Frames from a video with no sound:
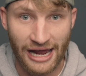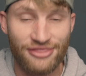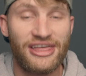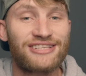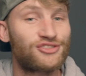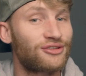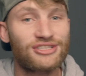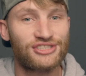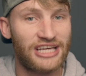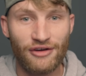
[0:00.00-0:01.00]
And that's not the
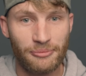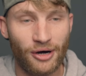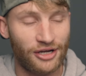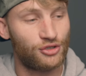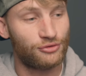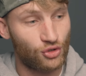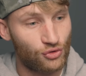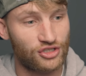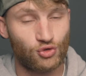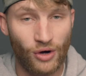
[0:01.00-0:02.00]
scary part. You do
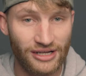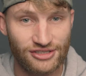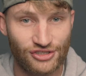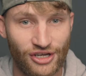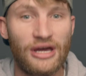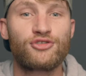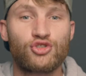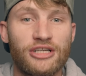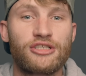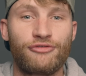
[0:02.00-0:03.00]
this once, you have
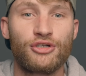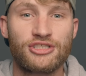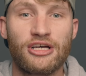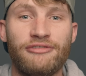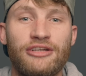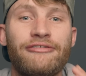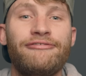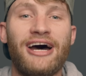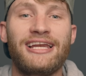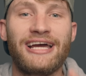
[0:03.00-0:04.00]
structure for yourself, and you
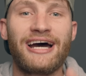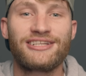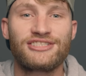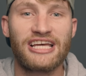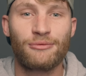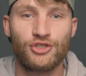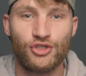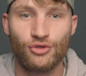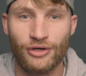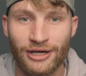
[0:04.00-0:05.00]
finally understand what
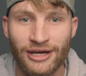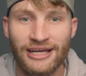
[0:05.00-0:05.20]
you're doing.